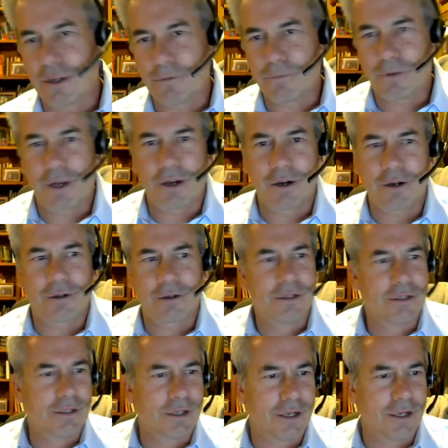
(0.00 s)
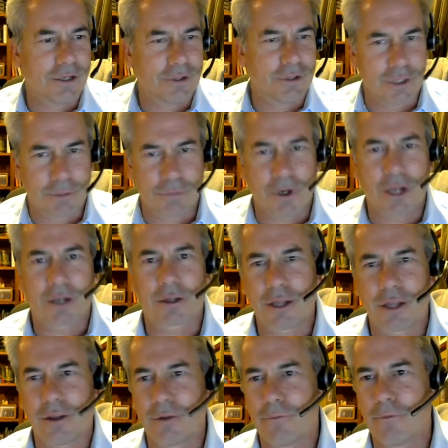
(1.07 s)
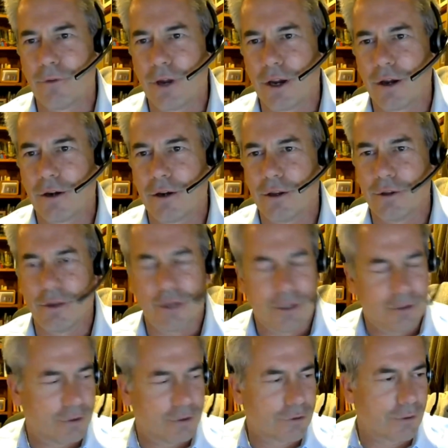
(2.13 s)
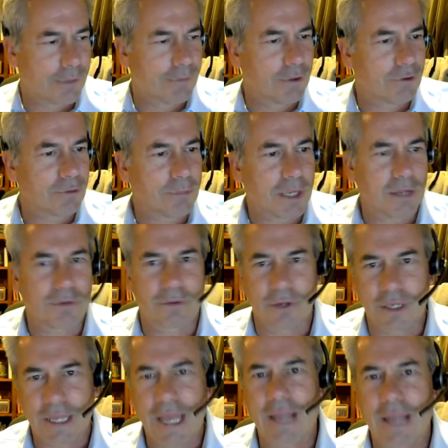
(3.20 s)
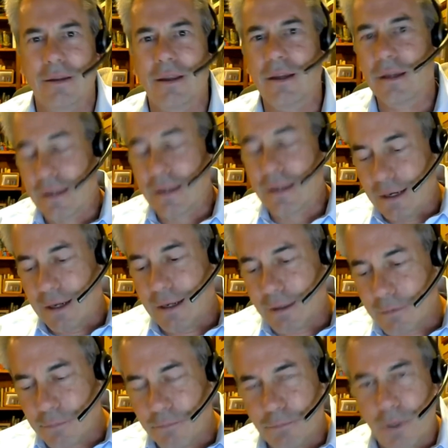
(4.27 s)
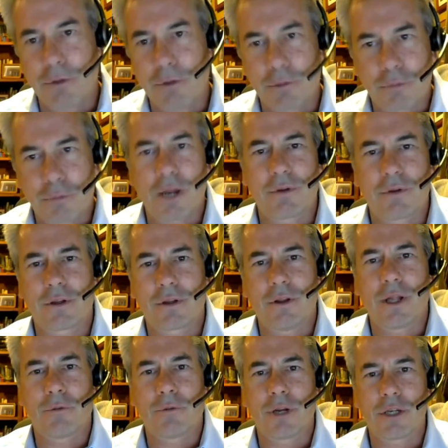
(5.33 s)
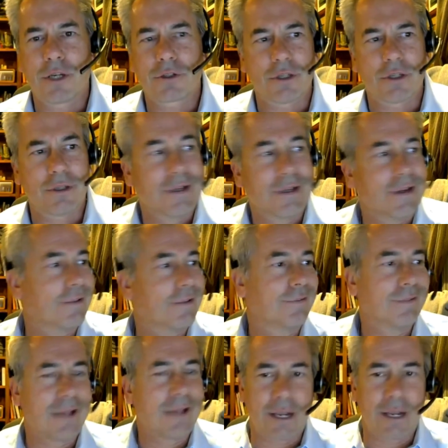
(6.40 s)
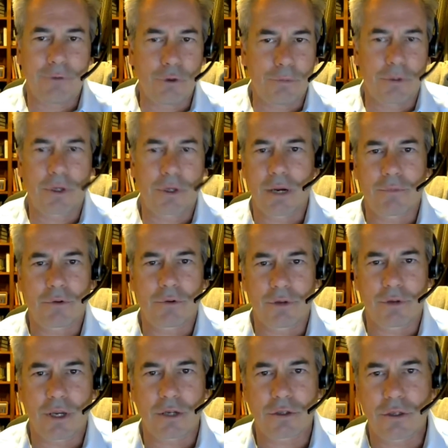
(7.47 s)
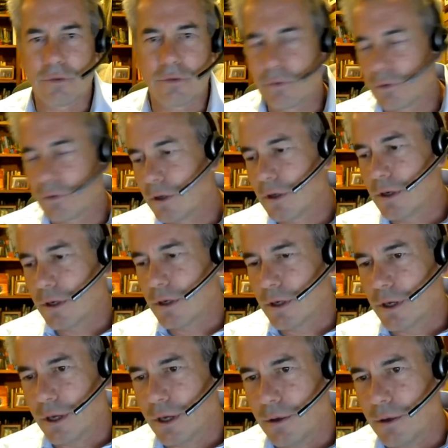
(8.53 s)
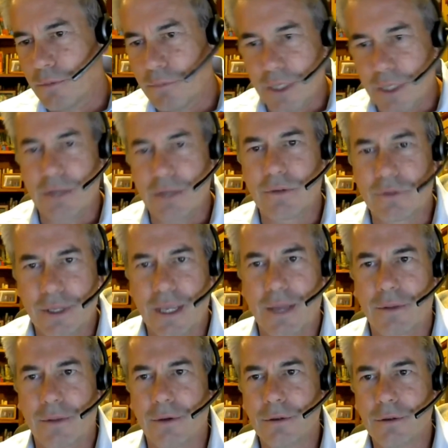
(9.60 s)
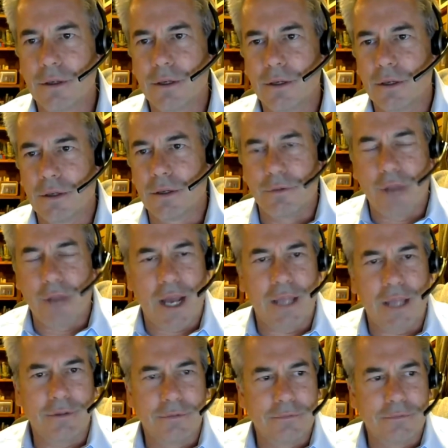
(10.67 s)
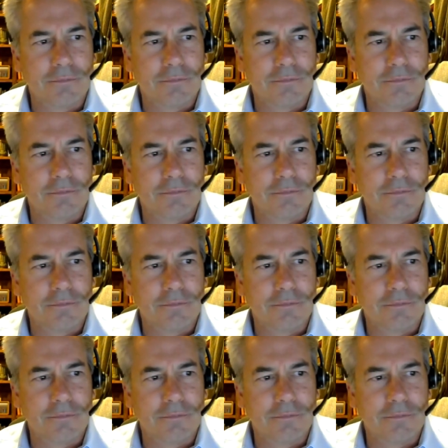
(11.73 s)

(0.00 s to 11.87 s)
identifier, unique product identifier in derivative space. Again, public-private collaboration, a lot of open conversations, meetings together, not